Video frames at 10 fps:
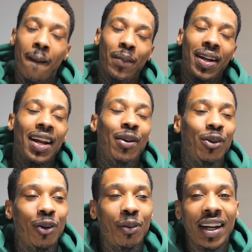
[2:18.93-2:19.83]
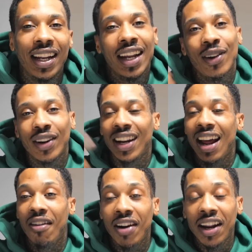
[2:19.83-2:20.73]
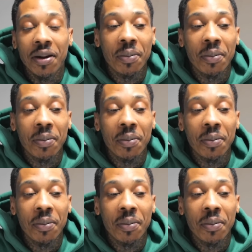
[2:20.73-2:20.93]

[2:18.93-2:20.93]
But I ain't gonna do him like that. He gonna lie right here,